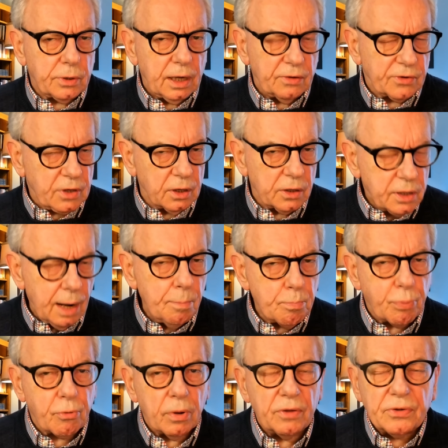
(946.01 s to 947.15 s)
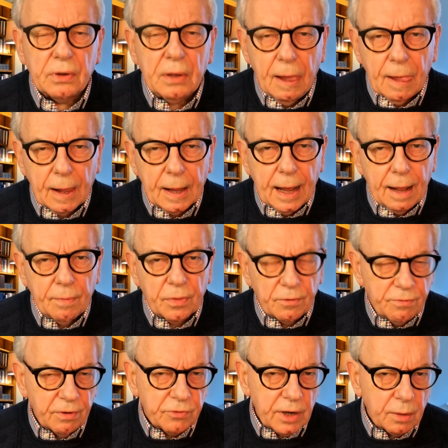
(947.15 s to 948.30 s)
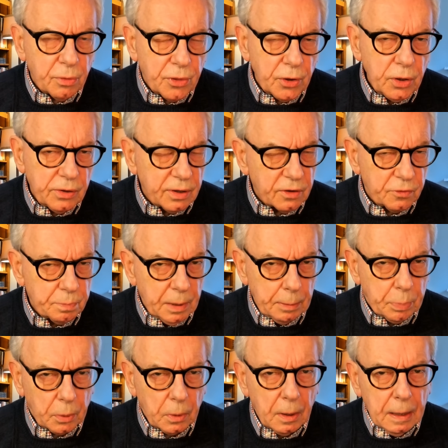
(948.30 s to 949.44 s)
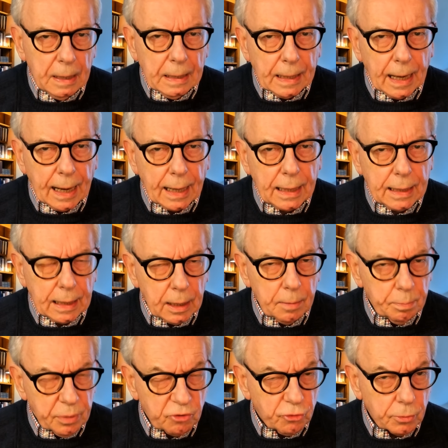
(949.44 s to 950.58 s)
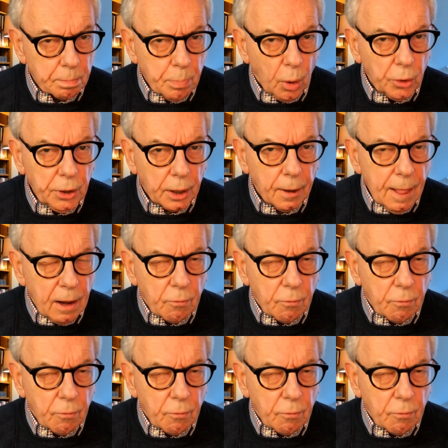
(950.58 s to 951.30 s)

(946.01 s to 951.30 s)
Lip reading: His contemporaries in the 1530s, people like Bishop Bonner,